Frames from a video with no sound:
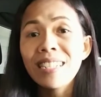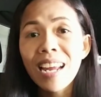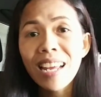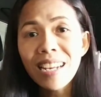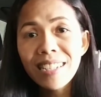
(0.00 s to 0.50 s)

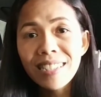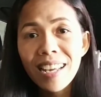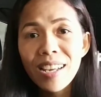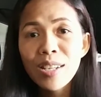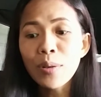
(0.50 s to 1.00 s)
taking the
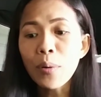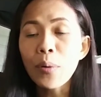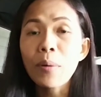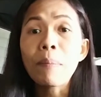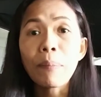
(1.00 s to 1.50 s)
test
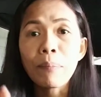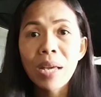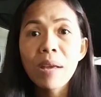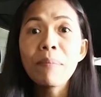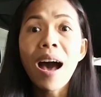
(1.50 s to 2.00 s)
or
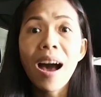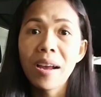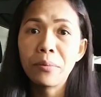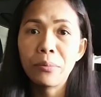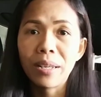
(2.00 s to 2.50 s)
being
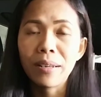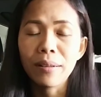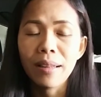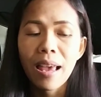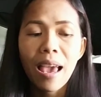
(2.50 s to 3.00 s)
behind the
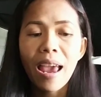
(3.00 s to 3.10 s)
wheel.